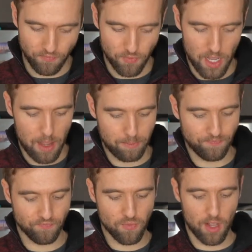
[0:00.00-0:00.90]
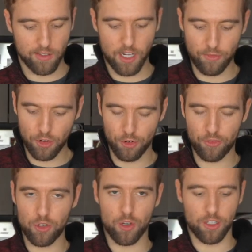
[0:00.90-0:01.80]
Damn, tough to
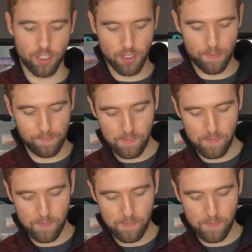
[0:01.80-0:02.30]
review all these.